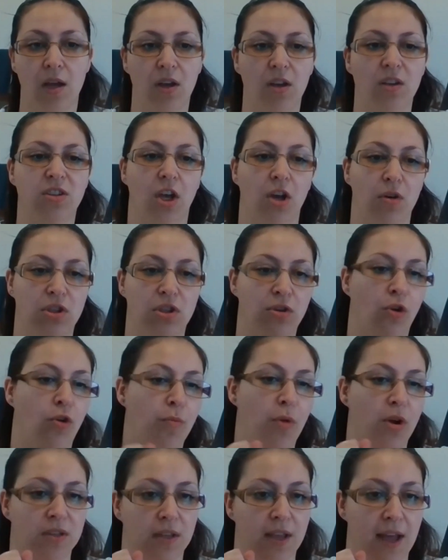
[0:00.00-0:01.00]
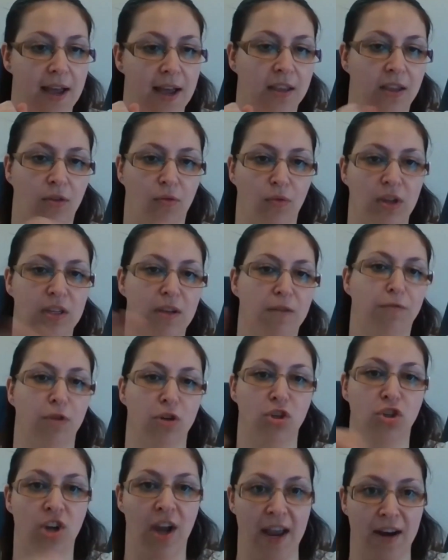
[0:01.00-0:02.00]
So it's almost like 3
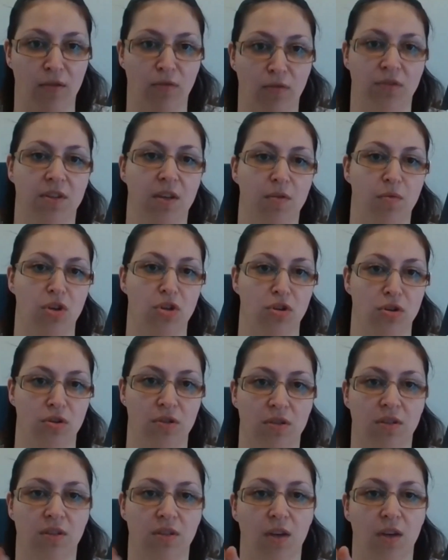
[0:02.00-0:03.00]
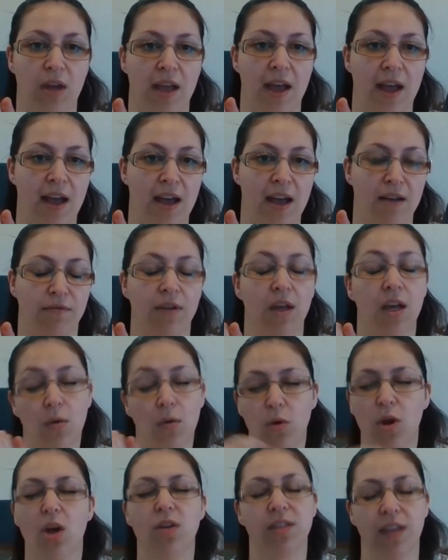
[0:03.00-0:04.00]
different channels that we use. So we
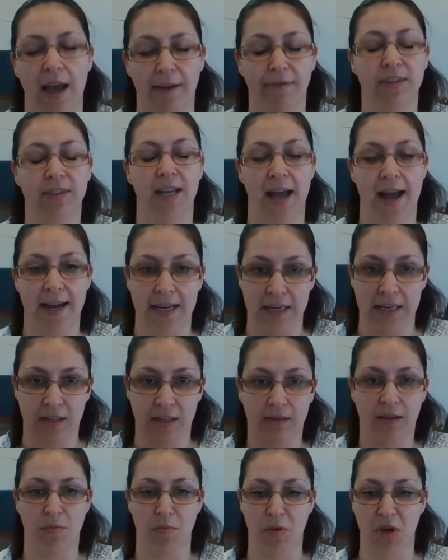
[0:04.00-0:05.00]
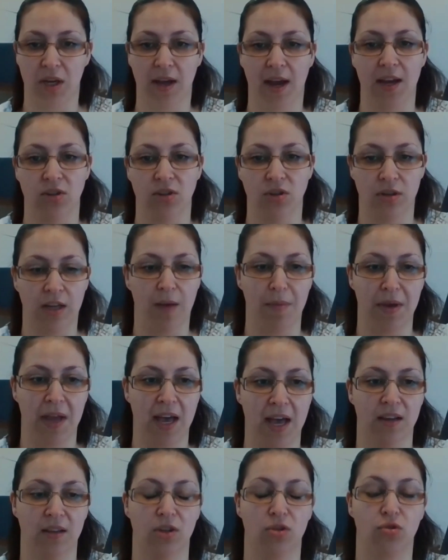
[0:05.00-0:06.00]
also have targeted communication coming
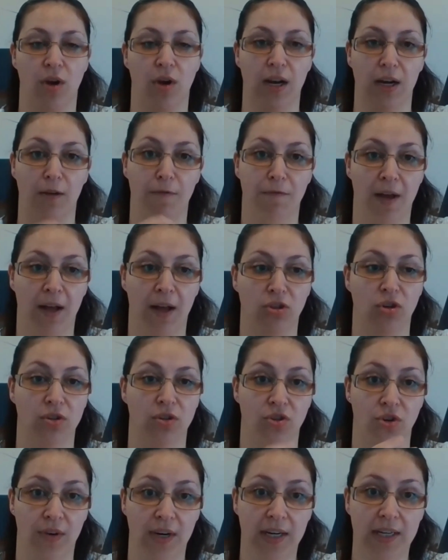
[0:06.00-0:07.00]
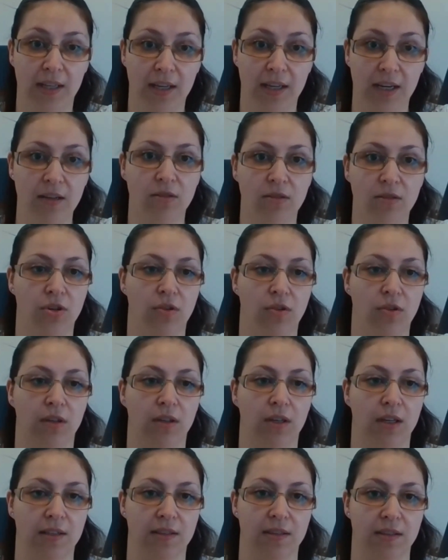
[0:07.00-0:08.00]
out of the training function directly to
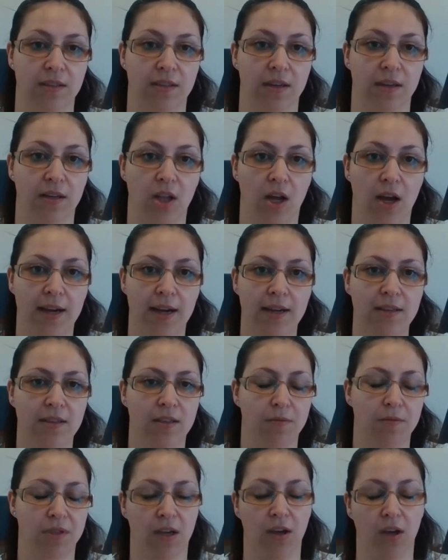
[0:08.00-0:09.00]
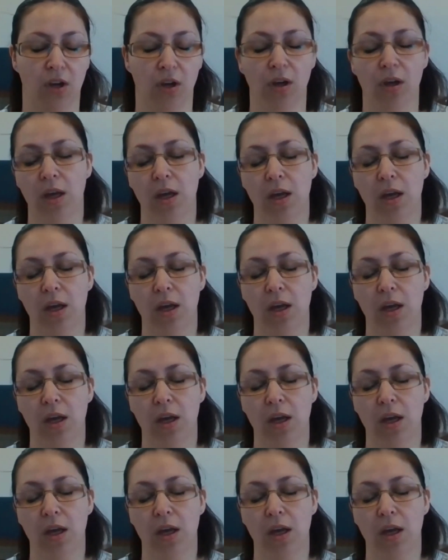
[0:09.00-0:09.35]
existing clients. So